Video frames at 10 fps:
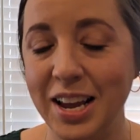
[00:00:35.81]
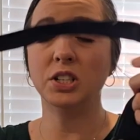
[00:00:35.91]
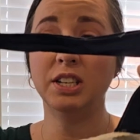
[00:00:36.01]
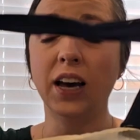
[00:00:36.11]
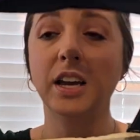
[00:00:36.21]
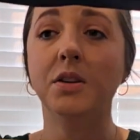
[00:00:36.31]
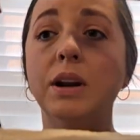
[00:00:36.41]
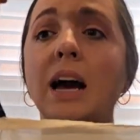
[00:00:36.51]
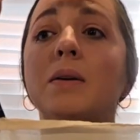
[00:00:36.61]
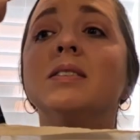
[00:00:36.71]
Just tell you,
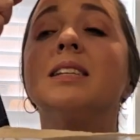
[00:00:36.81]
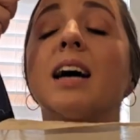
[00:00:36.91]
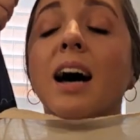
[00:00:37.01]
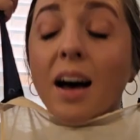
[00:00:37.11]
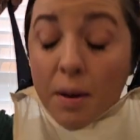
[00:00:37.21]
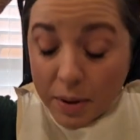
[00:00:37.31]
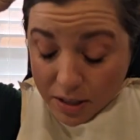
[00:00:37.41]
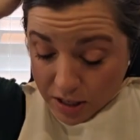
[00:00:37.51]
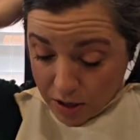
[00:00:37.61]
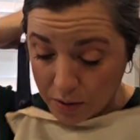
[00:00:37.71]
now is the time
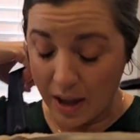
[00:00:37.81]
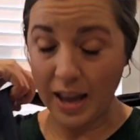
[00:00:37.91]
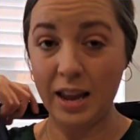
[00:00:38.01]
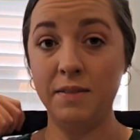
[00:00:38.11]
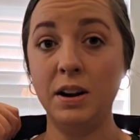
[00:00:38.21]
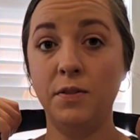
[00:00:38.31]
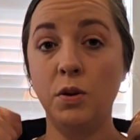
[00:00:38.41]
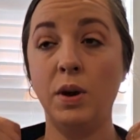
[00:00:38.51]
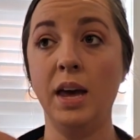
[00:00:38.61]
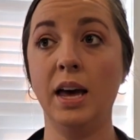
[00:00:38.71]
to do that. Even if
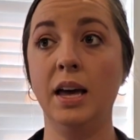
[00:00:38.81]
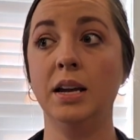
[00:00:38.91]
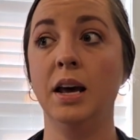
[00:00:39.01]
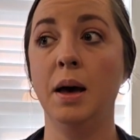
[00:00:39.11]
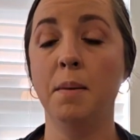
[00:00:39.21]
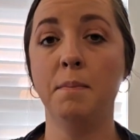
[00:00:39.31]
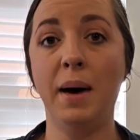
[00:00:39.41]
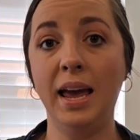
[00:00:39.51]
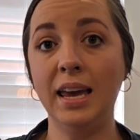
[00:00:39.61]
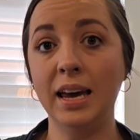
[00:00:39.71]
you can't
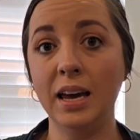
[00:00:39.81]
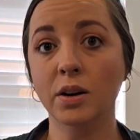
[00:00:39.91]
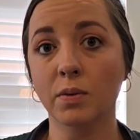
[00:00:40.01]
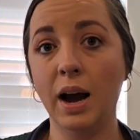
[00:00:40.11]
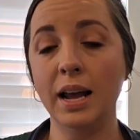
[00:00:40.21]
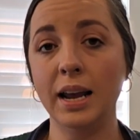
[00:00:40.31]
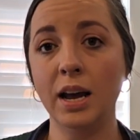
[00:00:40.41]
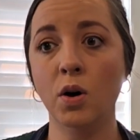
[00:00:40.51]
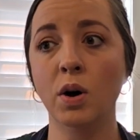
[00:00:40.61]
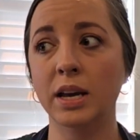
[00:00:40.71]
make it right
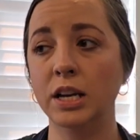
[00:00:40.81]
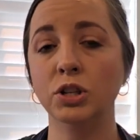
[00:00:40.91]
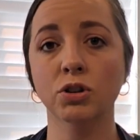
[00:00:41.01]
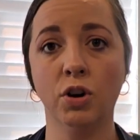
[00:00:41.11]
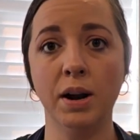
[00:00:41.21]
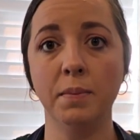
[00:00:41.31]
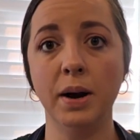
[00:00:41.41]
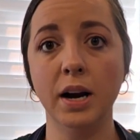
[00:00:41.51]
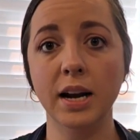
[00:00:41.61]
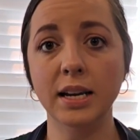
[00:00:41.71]
now, get your
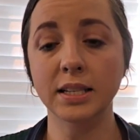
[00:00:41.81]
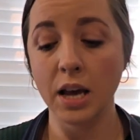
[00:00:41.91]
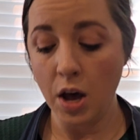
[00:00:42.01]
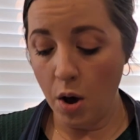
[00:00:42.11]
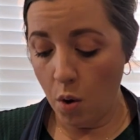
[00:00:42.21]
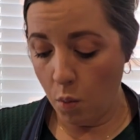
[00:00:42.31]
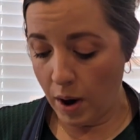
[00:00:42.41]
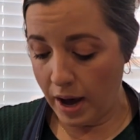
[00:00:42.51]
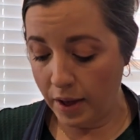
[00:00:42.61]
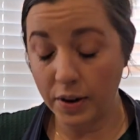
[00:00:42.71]
cranberries
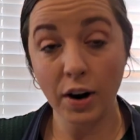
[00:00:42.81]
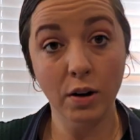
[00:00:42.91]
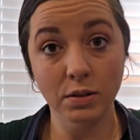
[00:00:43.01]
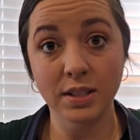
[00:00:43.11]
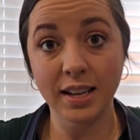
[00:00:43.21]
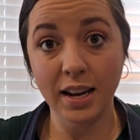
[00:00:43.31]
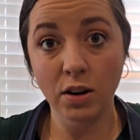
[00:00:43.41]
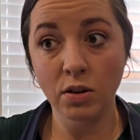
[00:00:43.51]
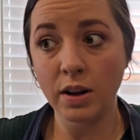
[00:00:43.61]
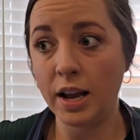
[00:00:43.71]
while they're on
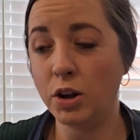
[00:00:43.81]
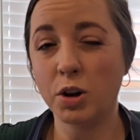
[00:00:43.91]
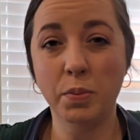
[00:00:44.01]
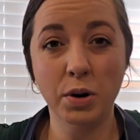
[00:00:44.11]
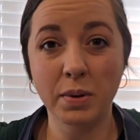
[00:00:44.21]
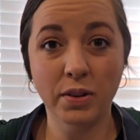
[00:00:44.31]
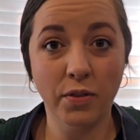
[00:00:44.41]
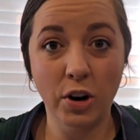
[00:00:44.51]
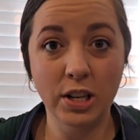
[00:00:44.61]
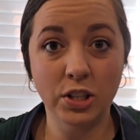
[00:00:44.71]
sale, and you can put them in the
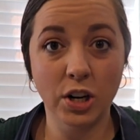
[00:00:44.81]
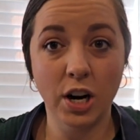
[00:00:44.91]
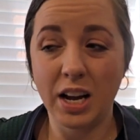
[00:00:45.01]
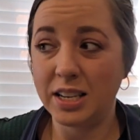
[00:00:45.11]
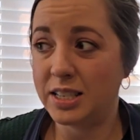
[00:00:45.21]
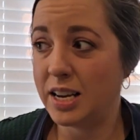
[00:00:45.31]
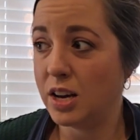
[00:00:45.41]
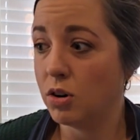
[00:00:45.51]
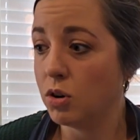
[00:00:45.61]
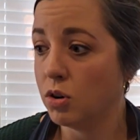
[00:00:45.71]
freezer
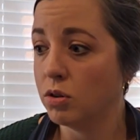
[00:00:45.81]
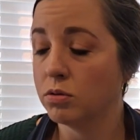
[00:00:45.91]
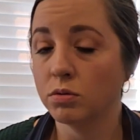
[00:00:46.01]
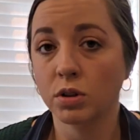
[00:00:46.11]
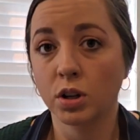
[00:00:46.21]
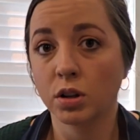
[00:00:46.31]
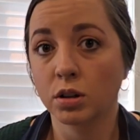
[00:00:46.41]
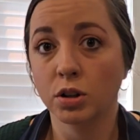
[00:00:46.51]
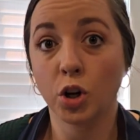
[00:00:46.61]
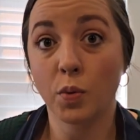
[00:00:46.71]
until
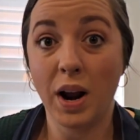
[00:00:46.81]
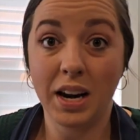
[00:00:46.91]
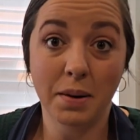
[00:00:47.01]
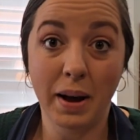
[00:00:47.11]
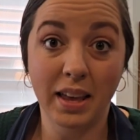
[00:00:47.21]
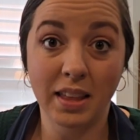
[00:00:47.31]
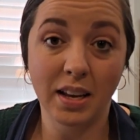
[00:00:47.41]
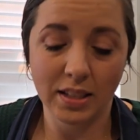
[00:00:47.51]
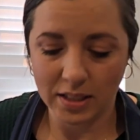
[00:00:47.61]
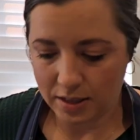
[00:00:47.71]
you're ready to make
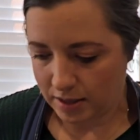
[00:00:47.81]
this.